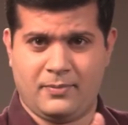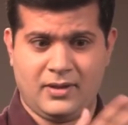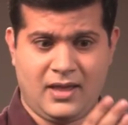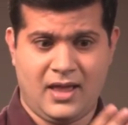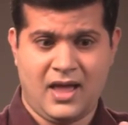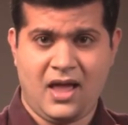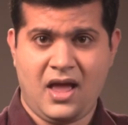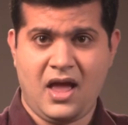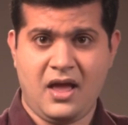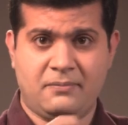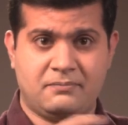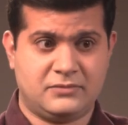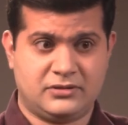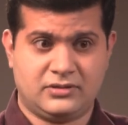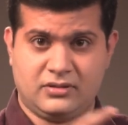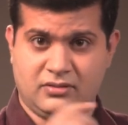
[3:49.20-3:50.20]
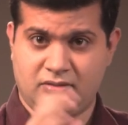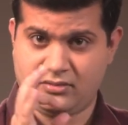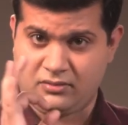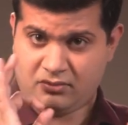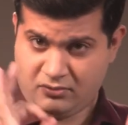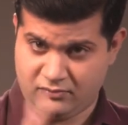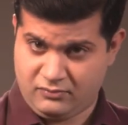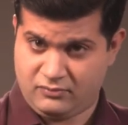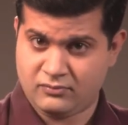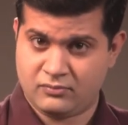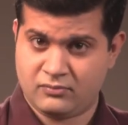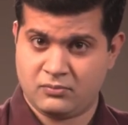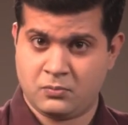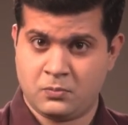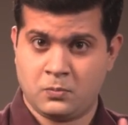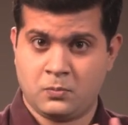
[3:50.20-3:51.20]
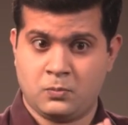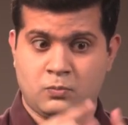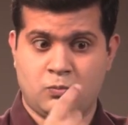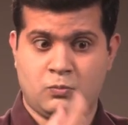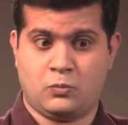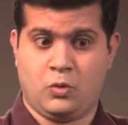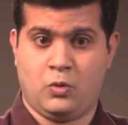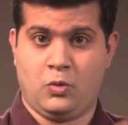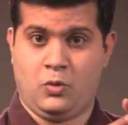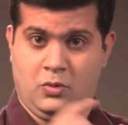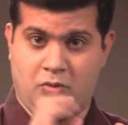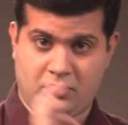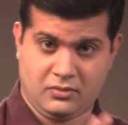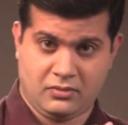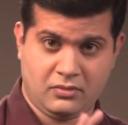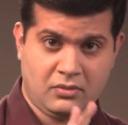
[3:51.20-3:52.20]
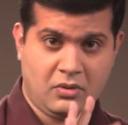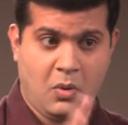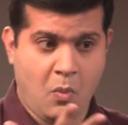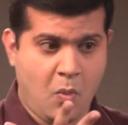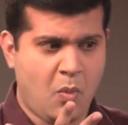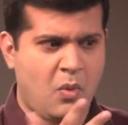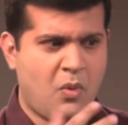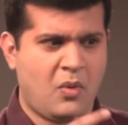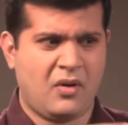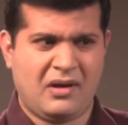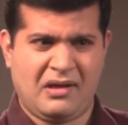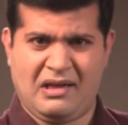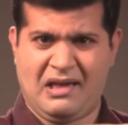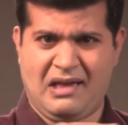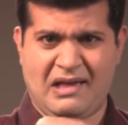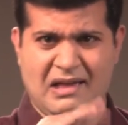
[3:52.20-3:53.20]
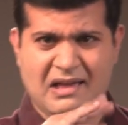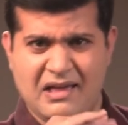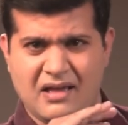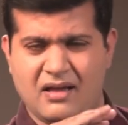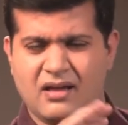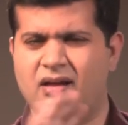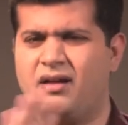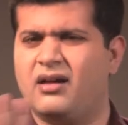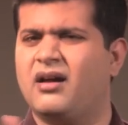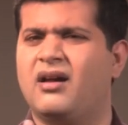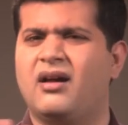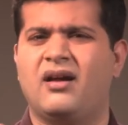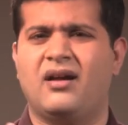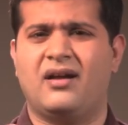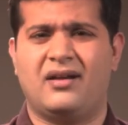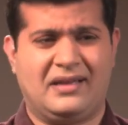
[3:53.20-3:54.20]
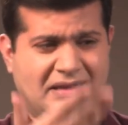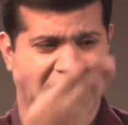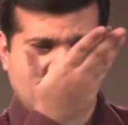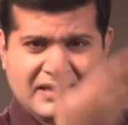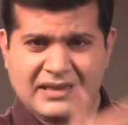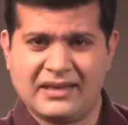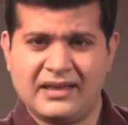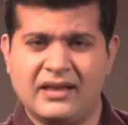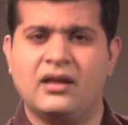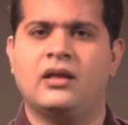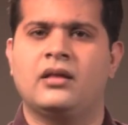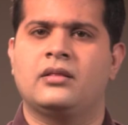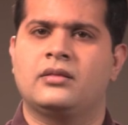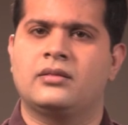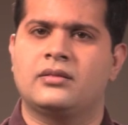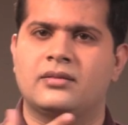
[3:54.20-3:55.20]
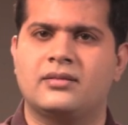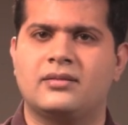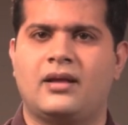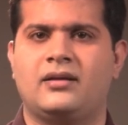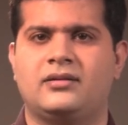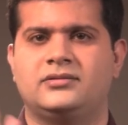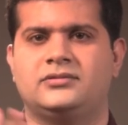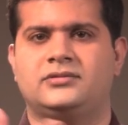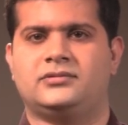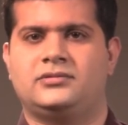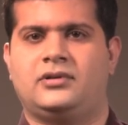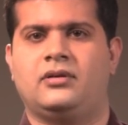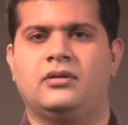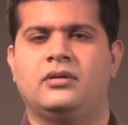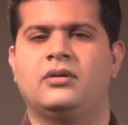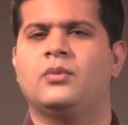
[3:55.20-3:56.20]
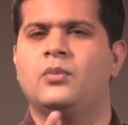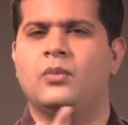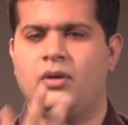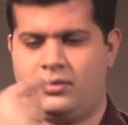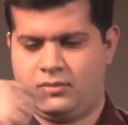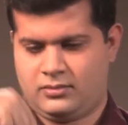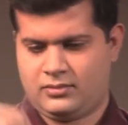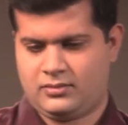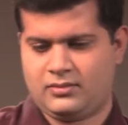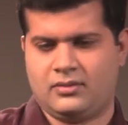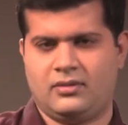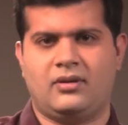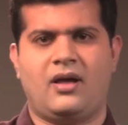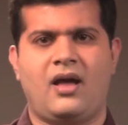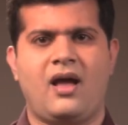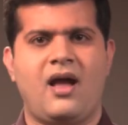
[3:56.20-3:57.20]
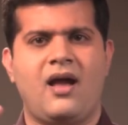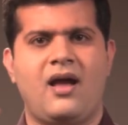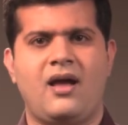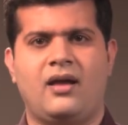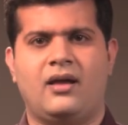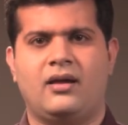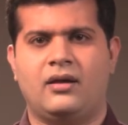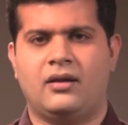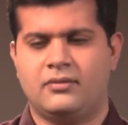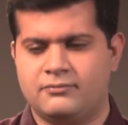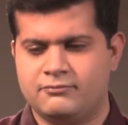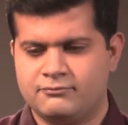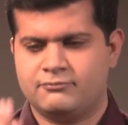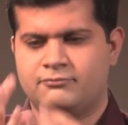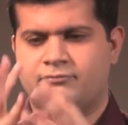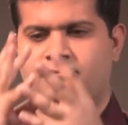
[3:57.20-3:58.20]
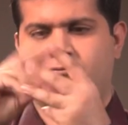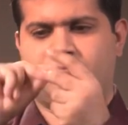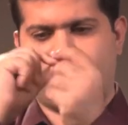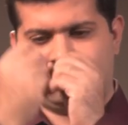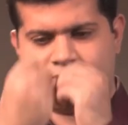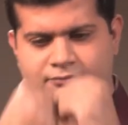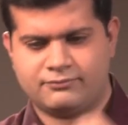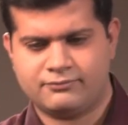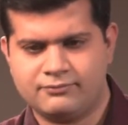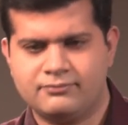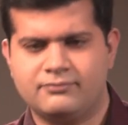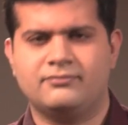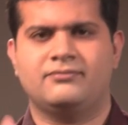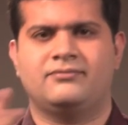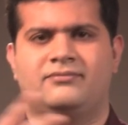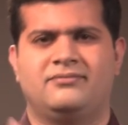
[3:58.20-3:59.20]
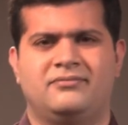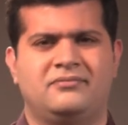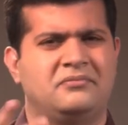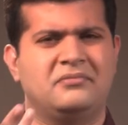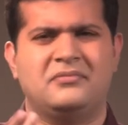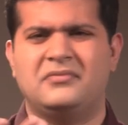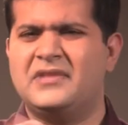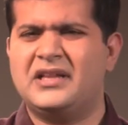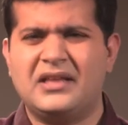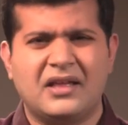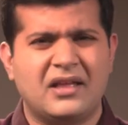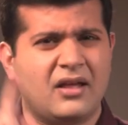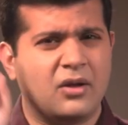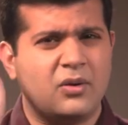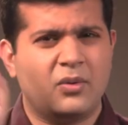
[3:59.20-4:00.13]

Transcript: a woman should not be considered pure or impure during menstruation. It is a natural phenomenon. It is the release of the egg.